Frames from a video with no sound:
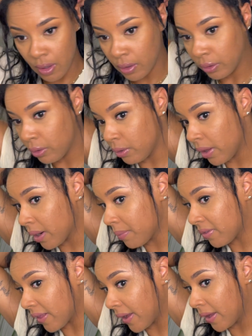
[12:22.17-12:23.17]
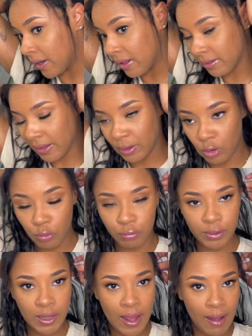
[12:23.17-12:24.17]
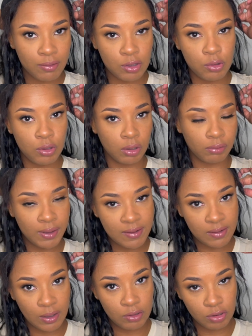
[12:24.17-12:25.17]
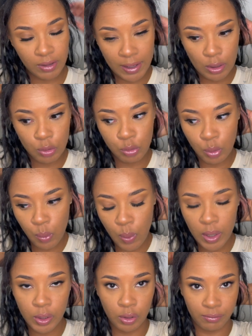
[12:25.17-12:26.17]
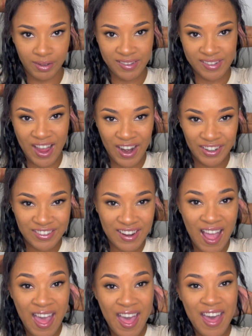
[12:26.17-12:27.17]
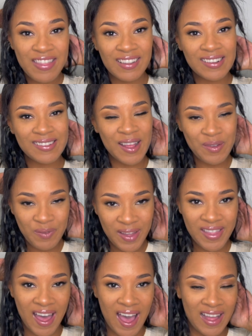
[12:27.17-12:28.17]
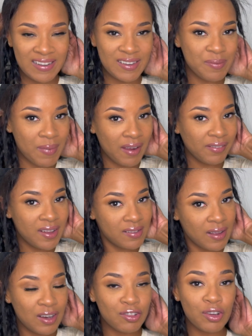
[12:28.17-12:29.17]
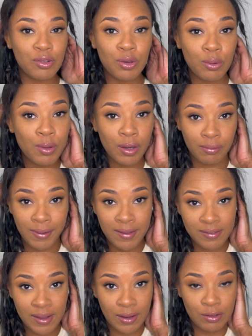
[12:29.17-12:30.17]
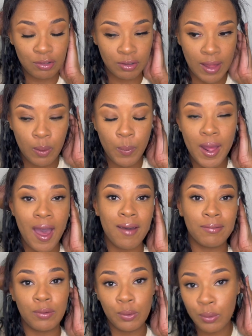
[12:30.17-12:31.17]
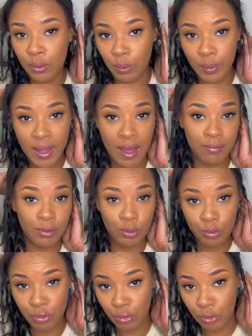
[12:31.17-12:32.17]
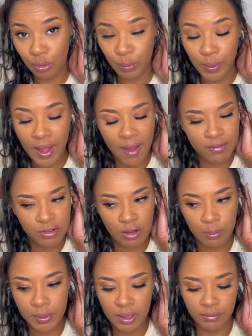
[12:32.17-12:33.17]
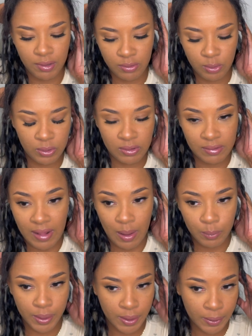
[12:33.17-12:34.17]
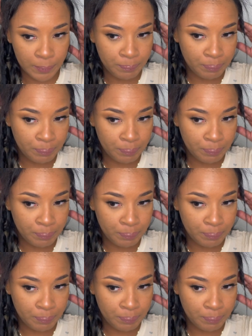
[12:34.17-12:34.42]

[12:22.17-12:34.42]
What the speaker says: you know what I'm saying? It's like, you really have to do your research. Like, do your research. The same way that I did my research, do your research. Like, we have Google, we have YouTube, we have so many resources out here